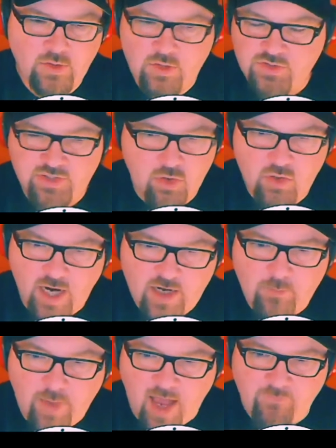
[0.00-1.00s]
still kind
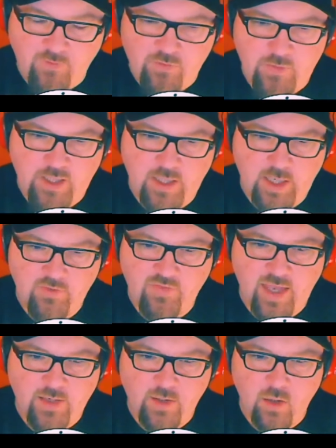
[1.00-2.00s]
of baffles me is
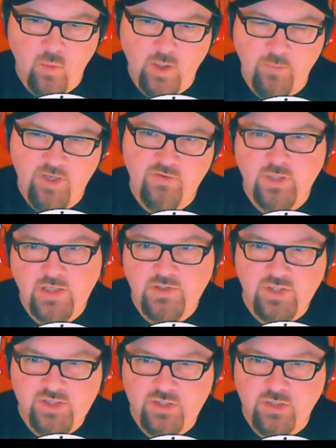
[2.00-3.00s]
that, you know, when a piece of
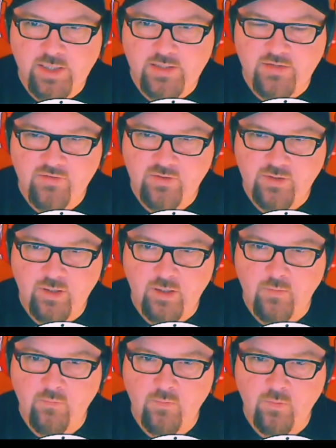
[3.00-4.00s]
legislation like this
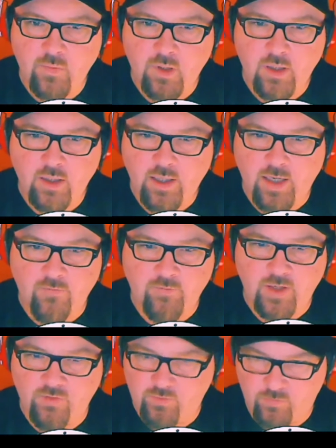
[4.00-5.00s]
kind of
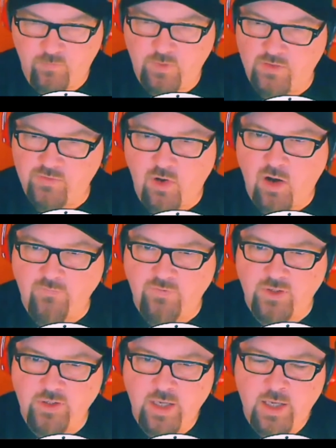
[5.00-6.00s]
gets
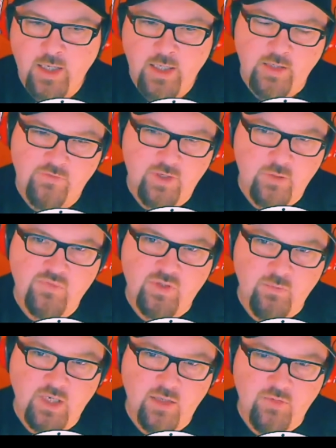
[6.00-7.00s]
offered, it seems to
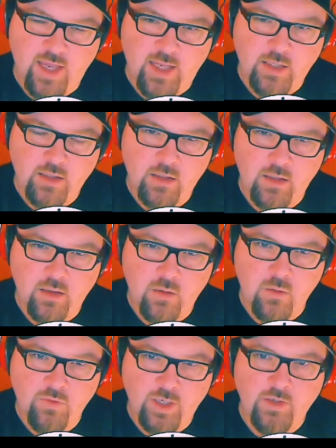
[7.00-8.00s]
me that, you
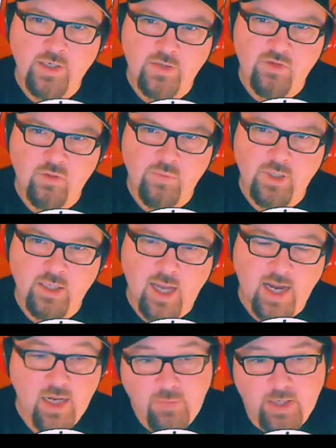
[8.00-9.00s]
know, there needs to be
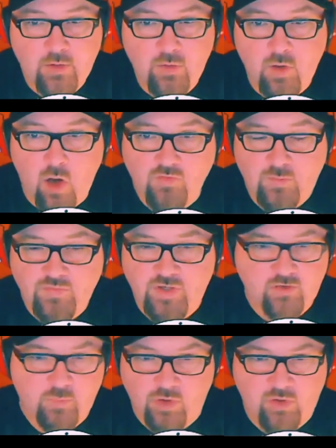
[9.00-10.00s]
anybody who calls
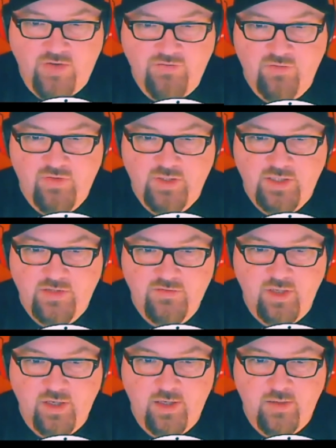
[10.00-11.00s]
themselves progressive, at
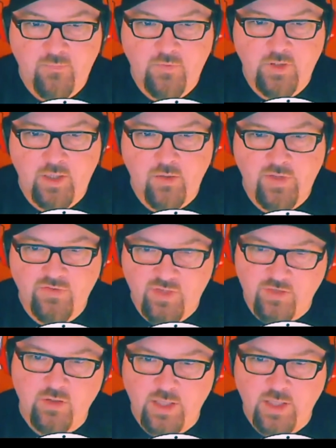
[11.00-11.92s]
least, you know, that's in the